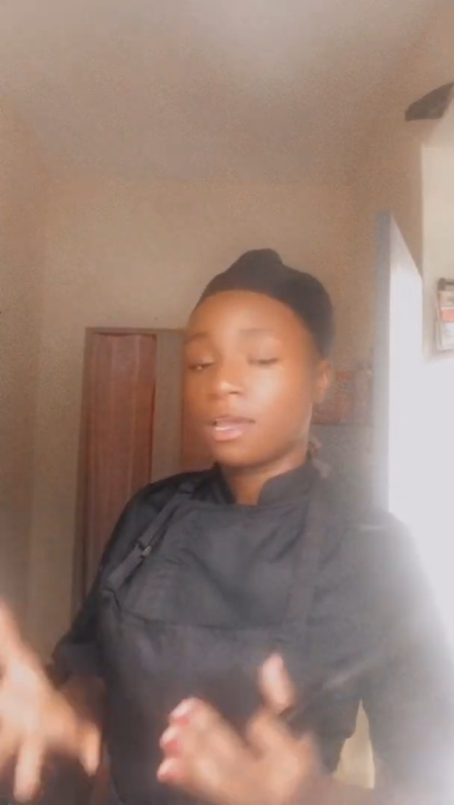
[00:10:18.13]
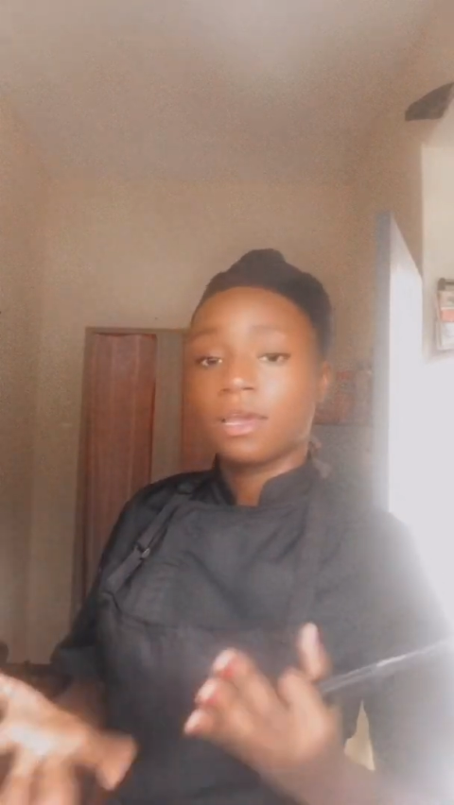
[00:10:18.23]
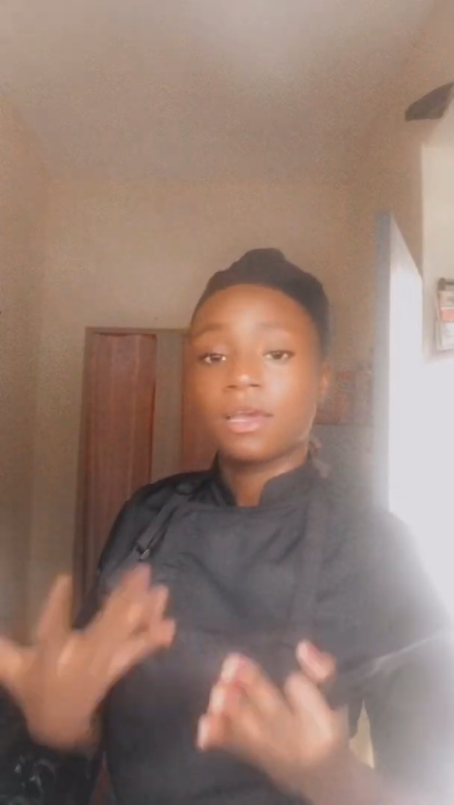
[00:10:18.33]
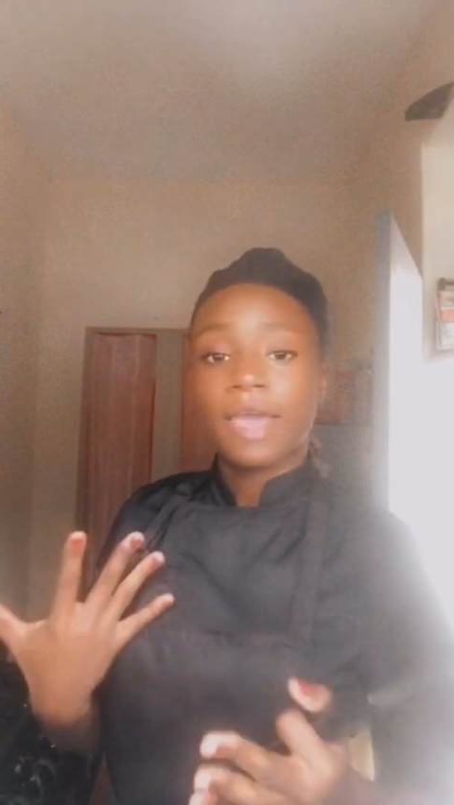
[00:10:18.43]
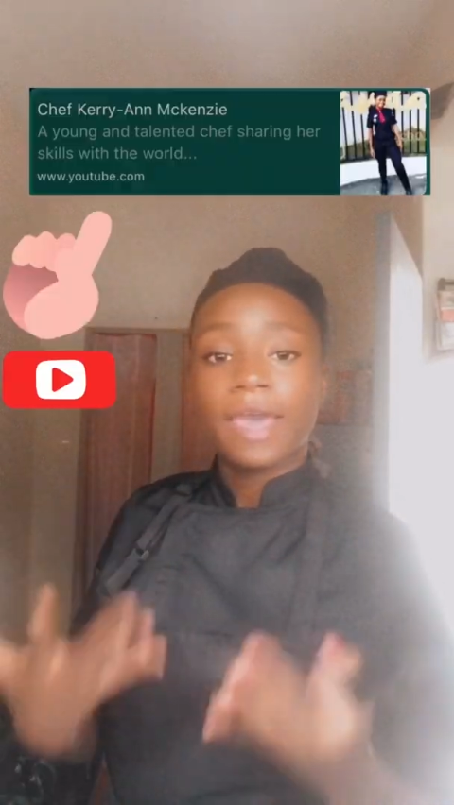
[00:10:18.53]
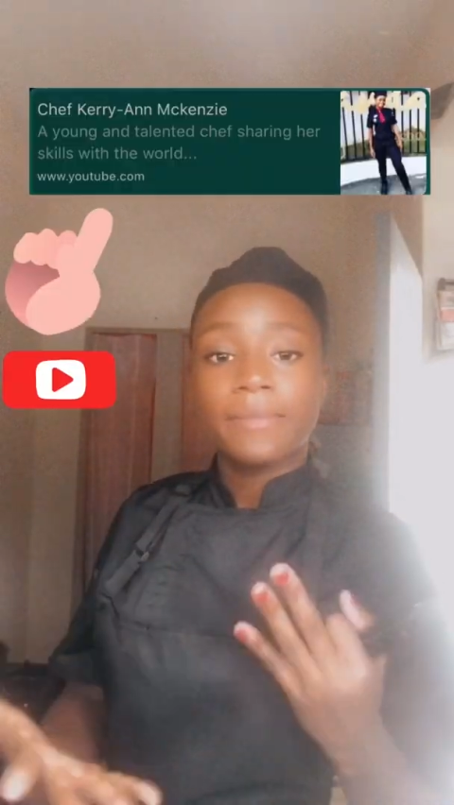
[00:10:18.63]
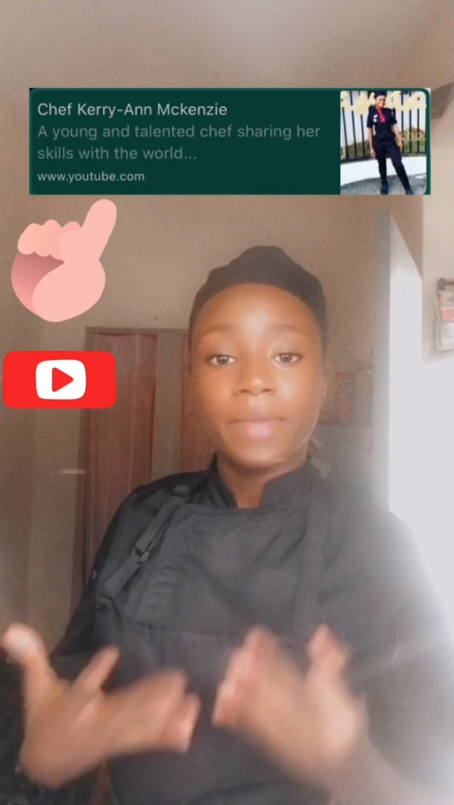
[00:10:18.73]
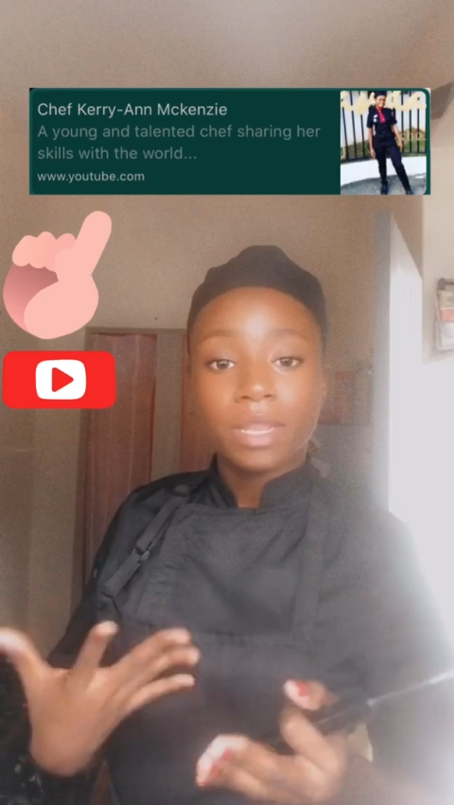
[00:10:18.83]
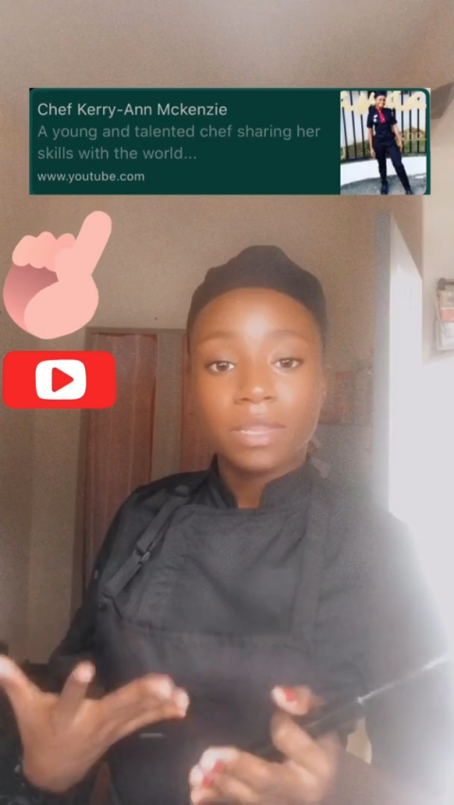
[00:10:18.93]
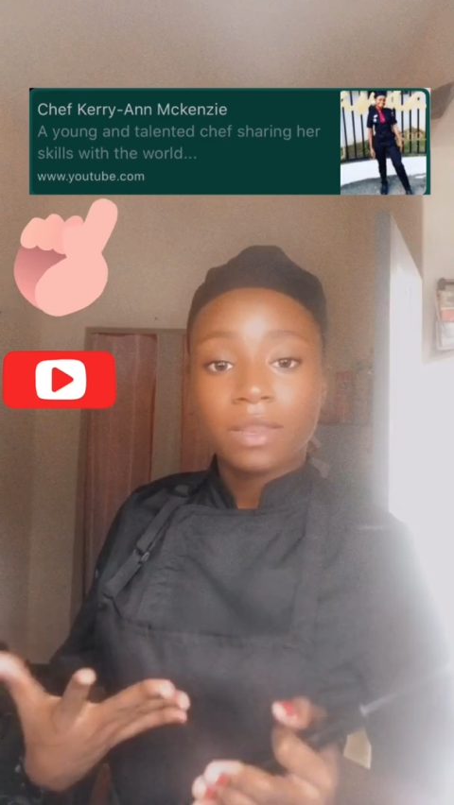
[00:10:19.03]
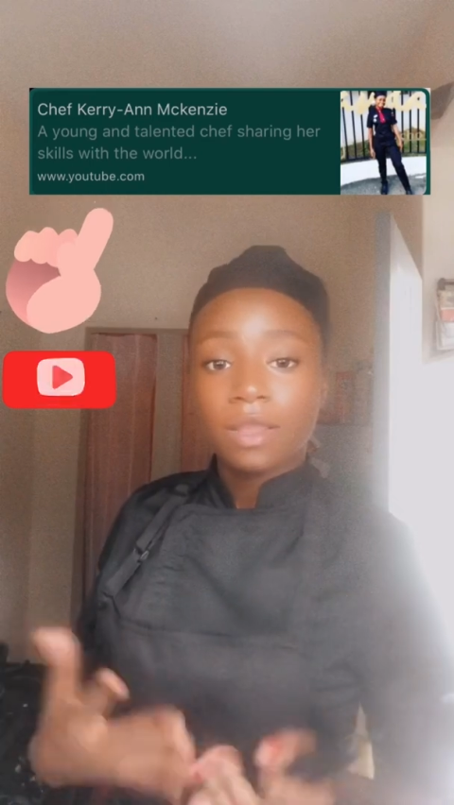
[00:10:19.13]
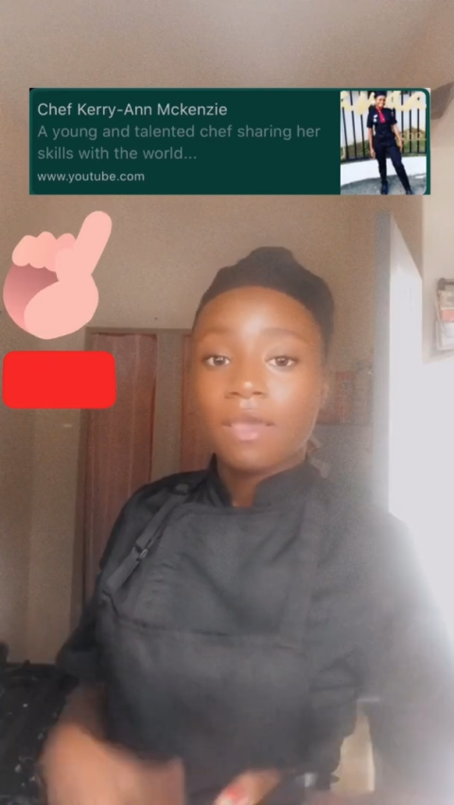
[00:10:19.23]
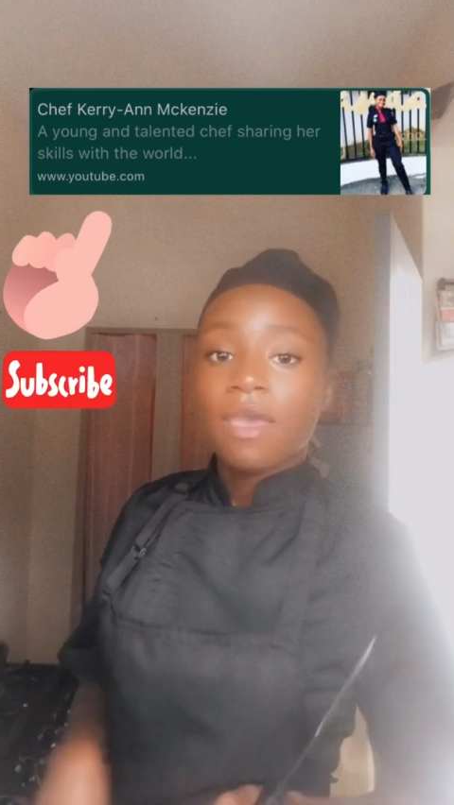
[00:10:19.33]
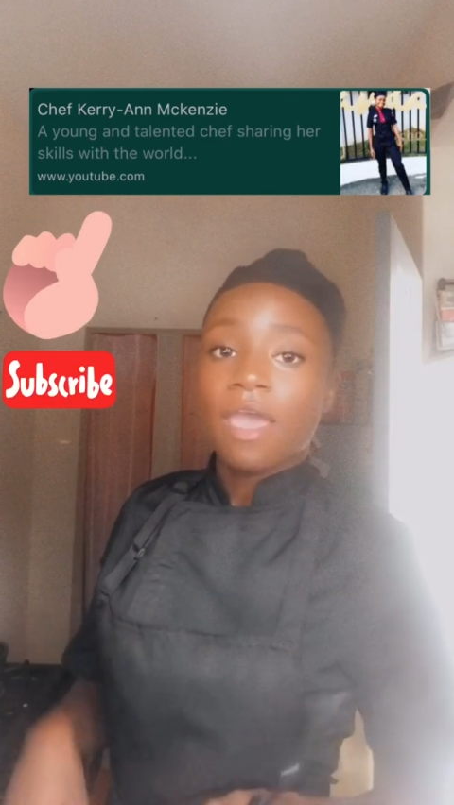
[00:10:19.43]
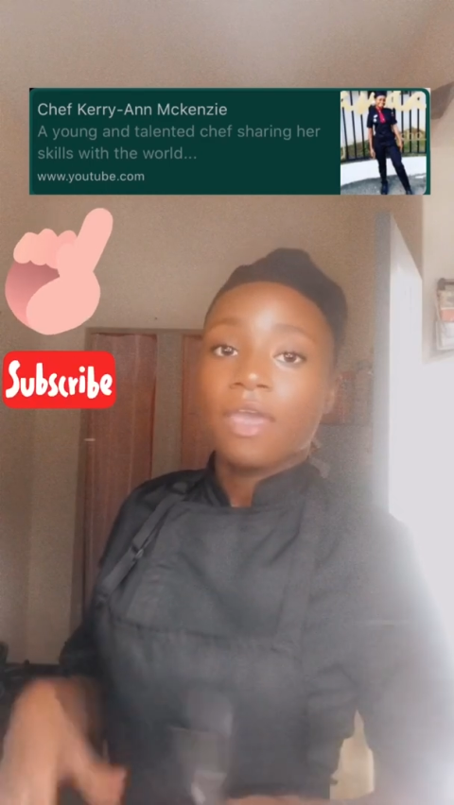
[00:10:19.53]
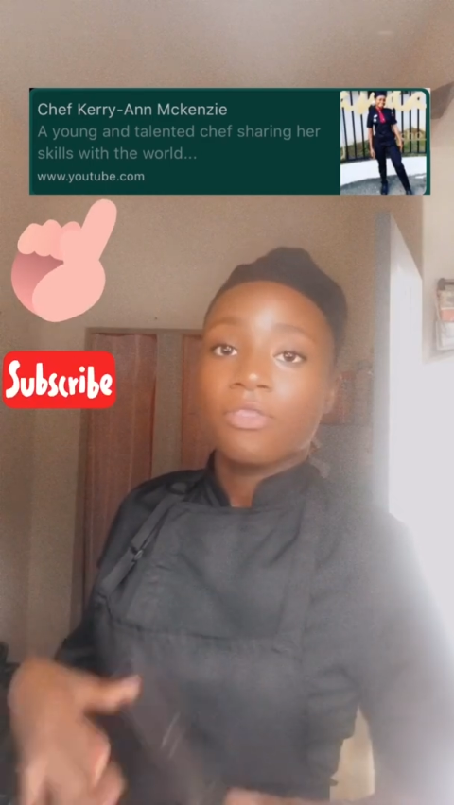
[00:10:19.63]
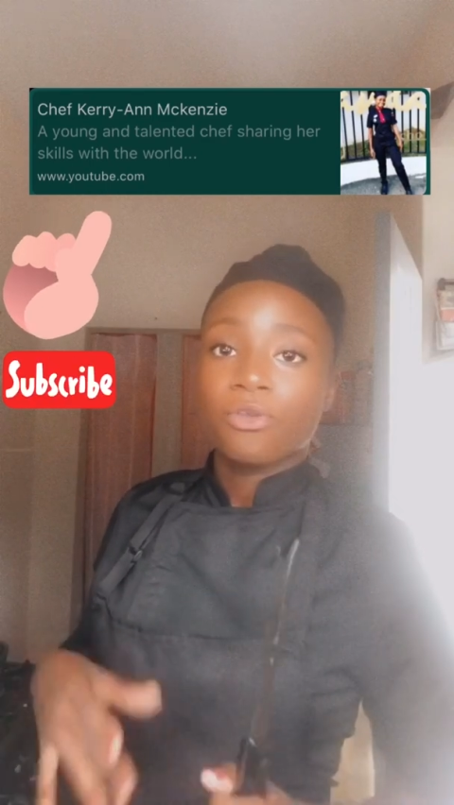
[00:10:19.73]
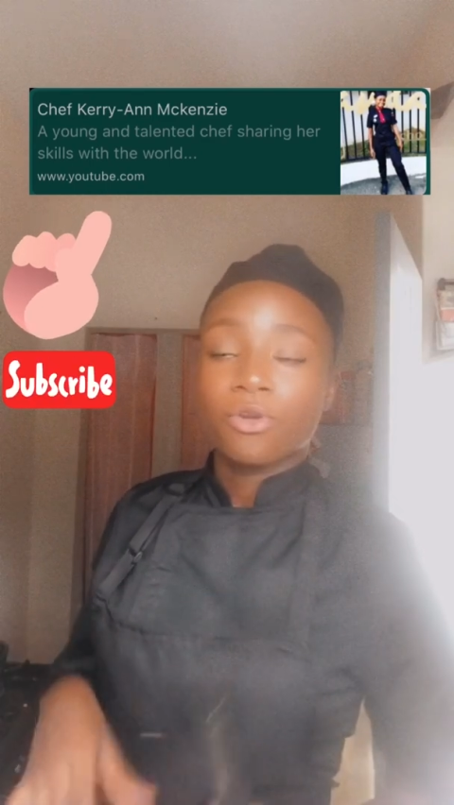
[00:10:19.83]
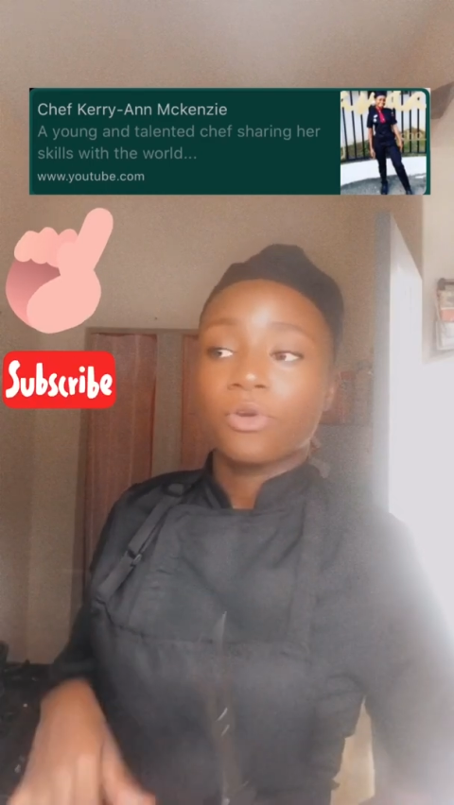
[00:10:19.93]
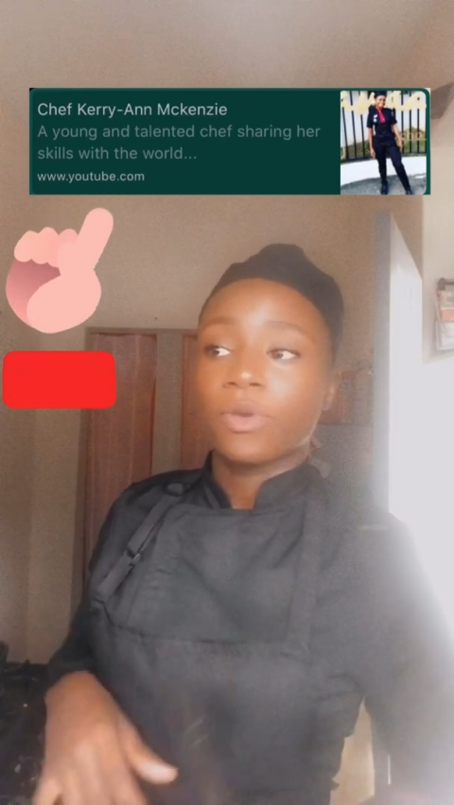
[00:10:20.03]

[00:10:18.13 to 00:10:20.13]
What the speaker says: hand mitten and throw it away.